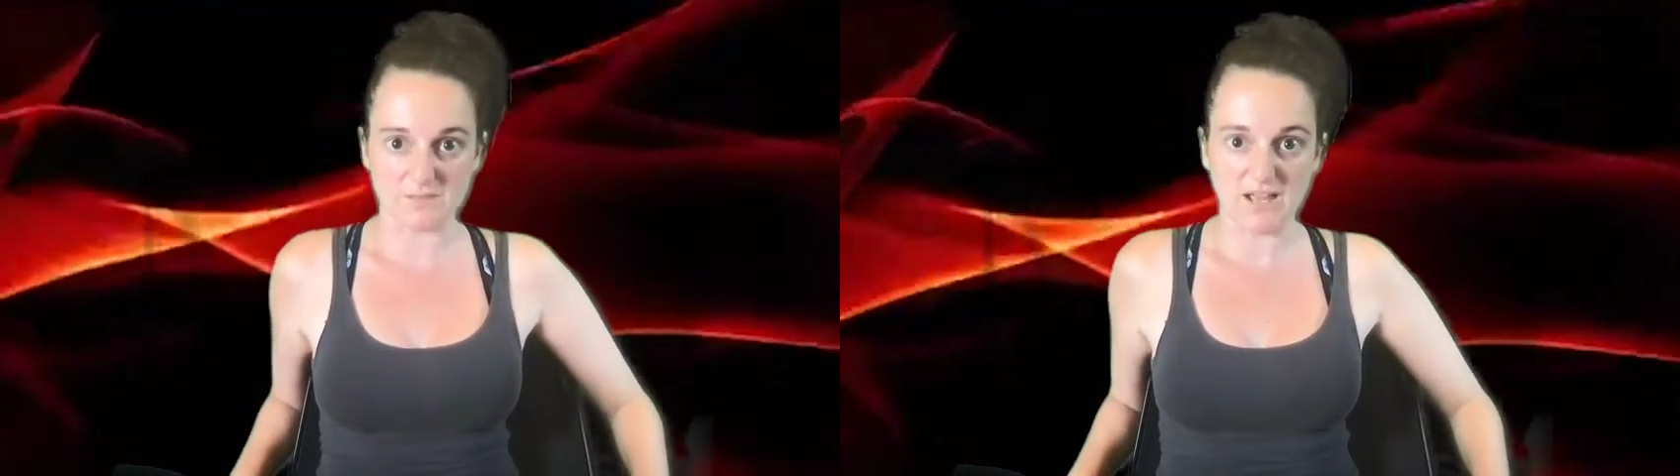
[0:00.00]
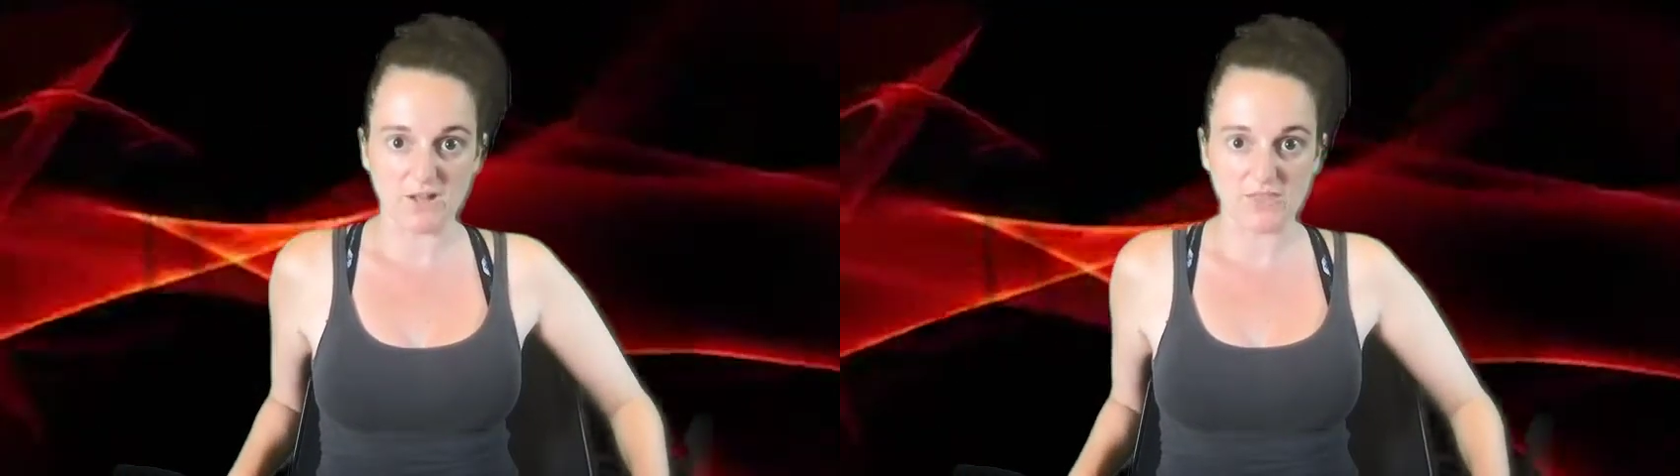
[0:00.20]

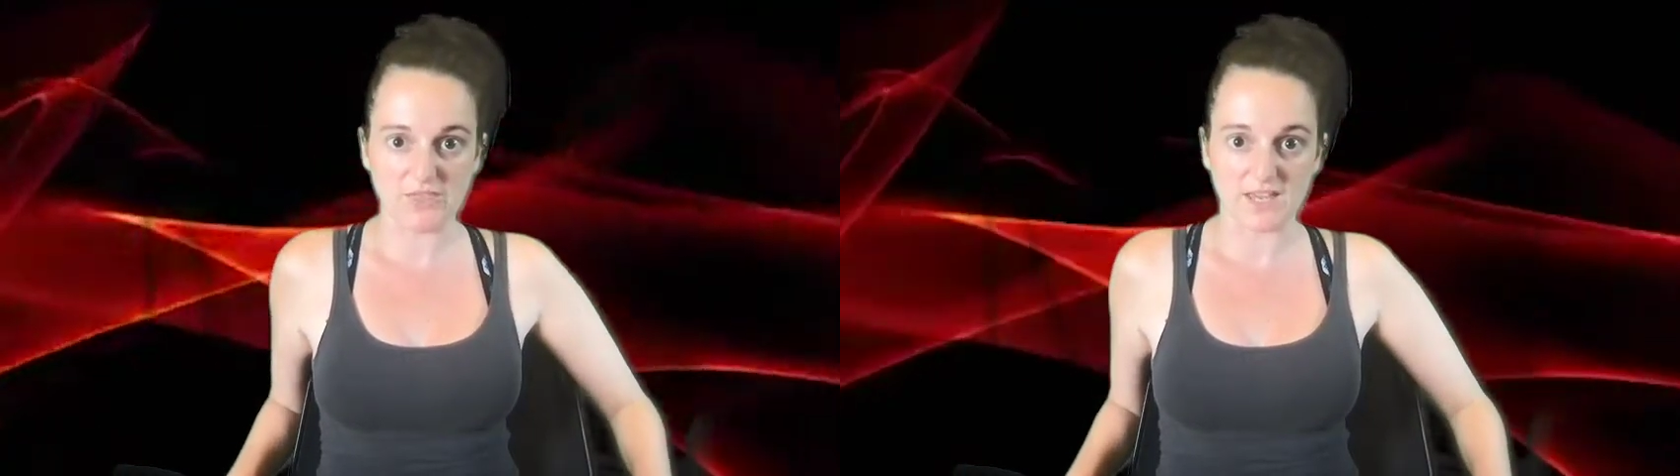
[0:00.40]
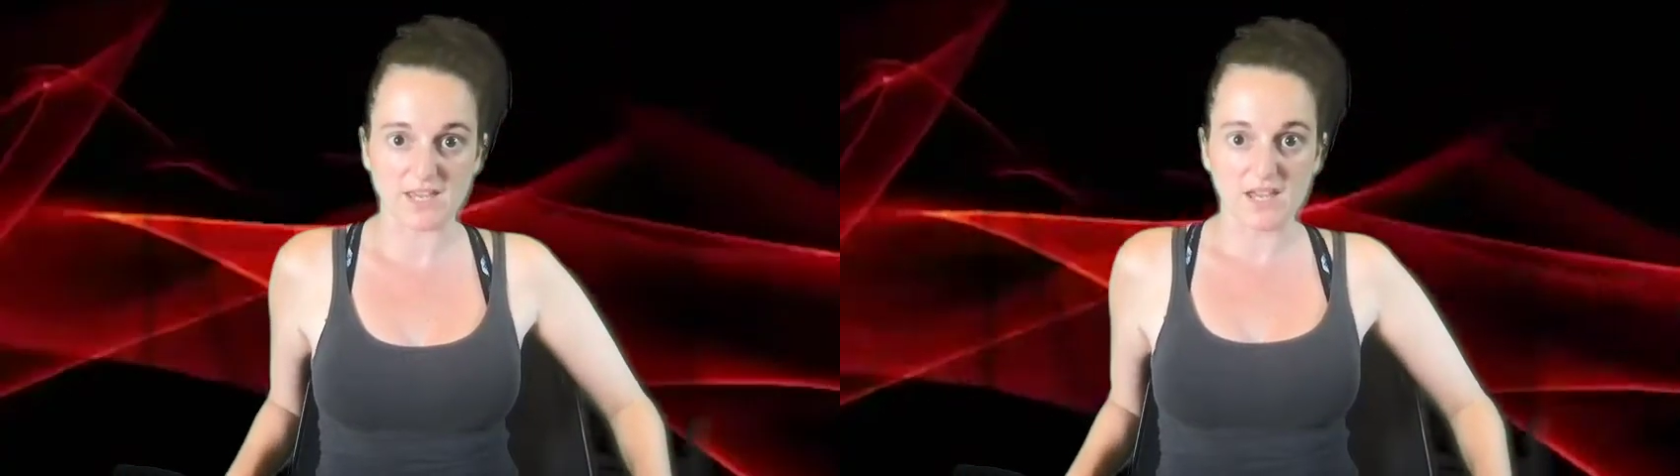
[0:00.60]

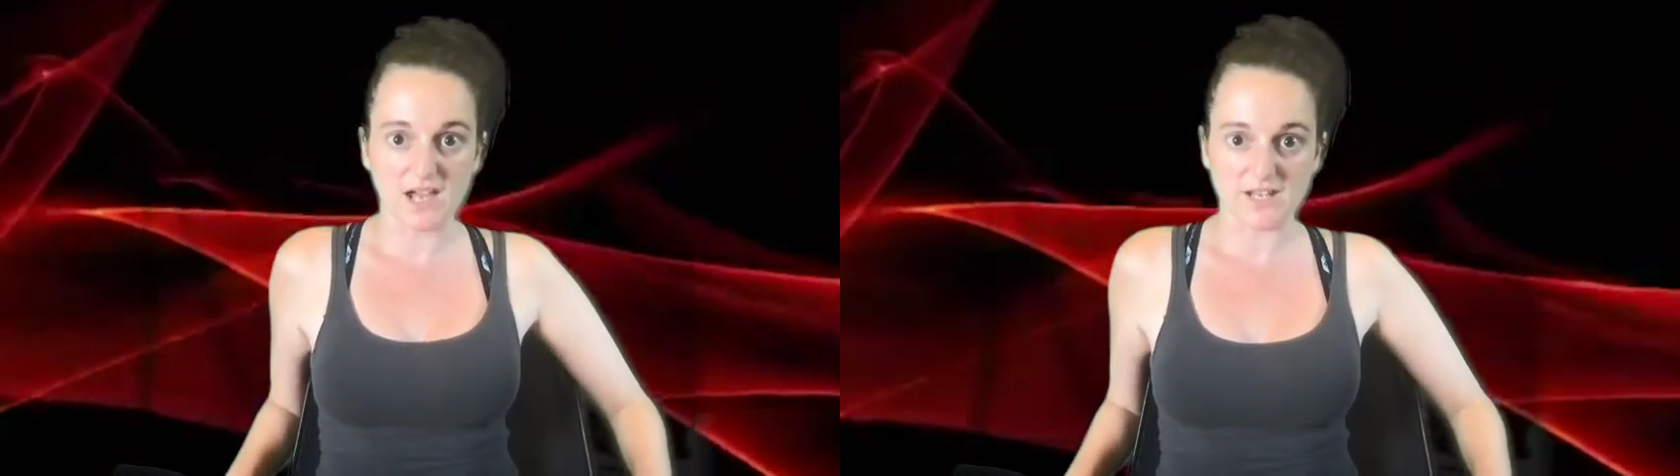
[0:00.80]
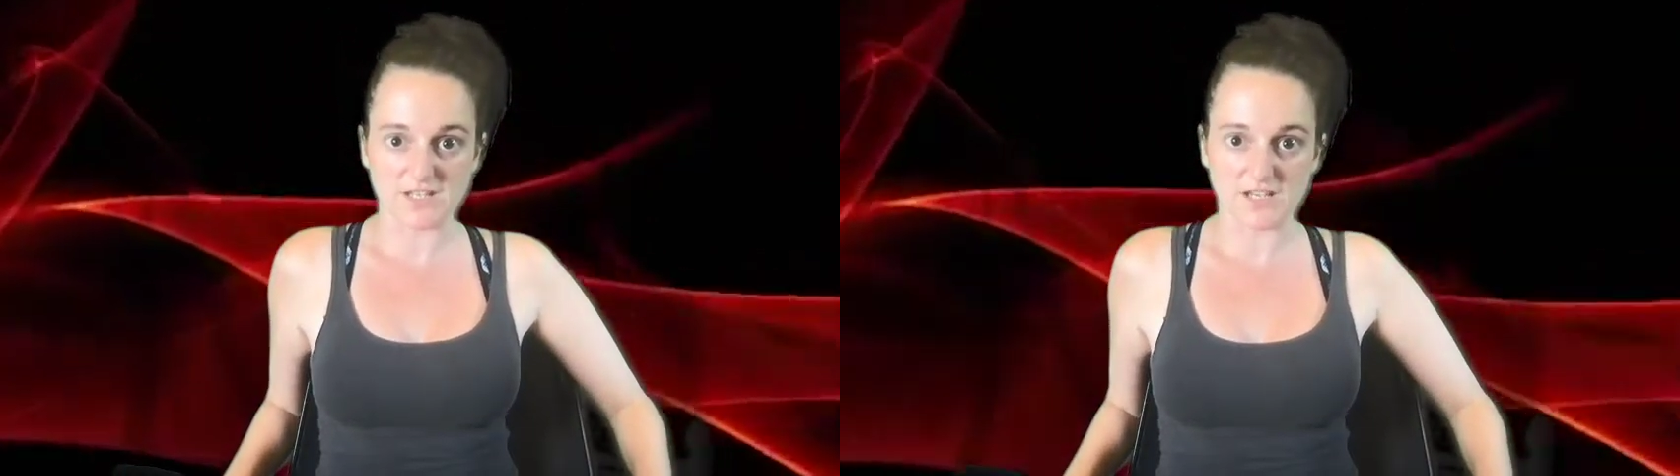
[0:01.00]
healthy
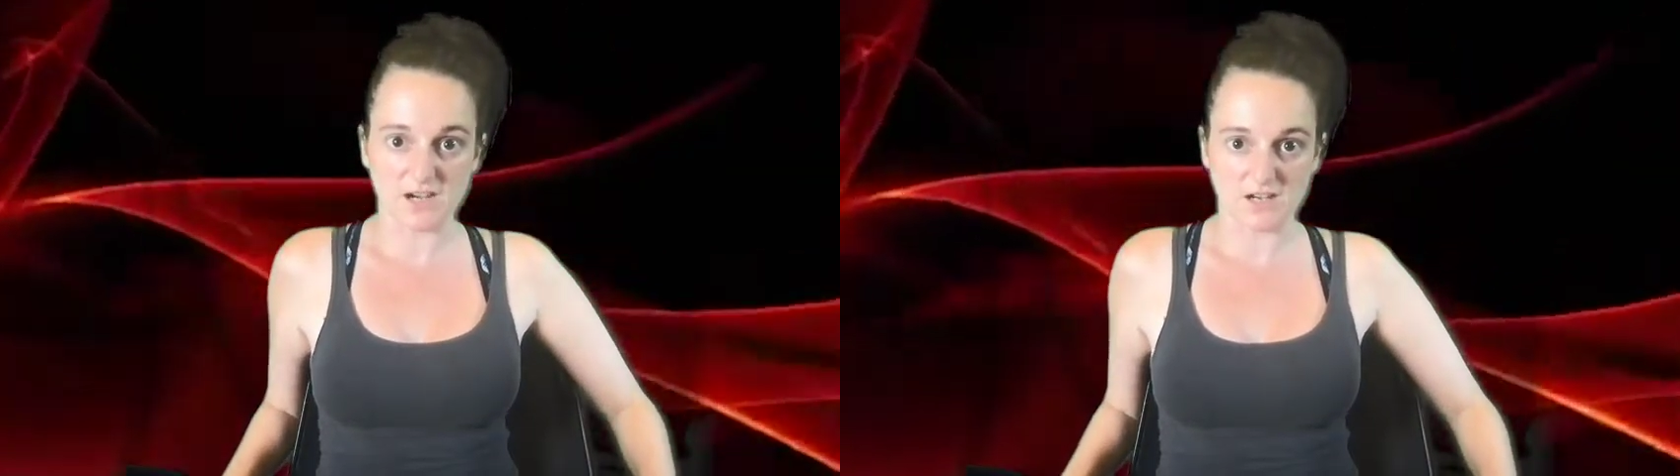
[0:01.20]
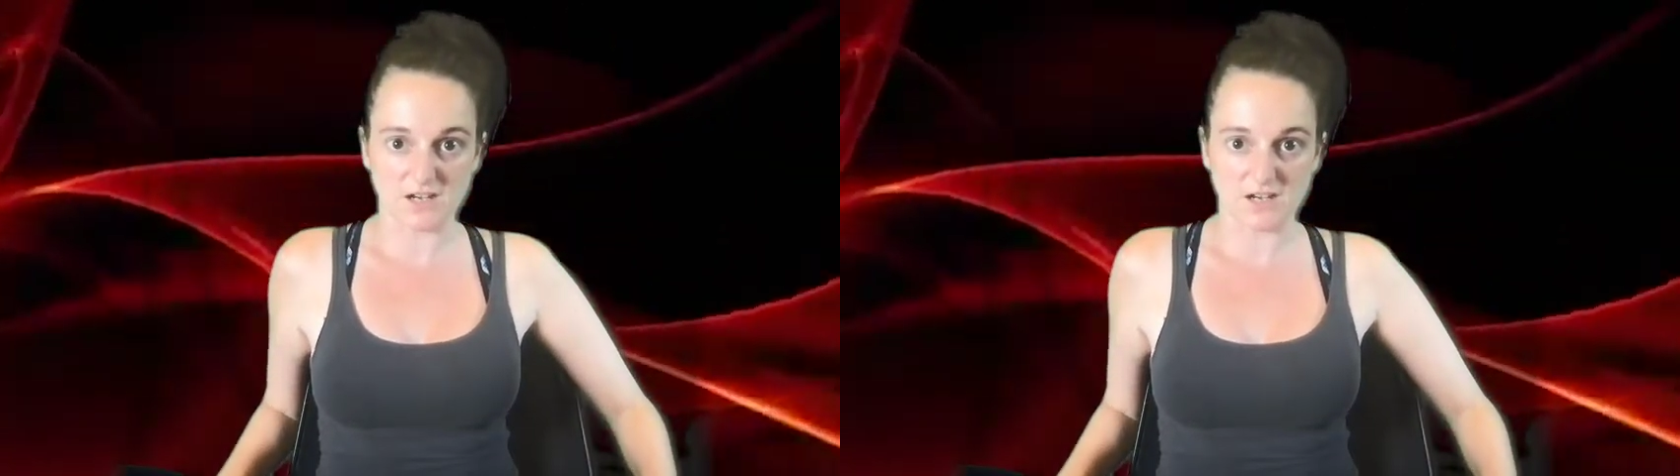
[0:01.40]
and young.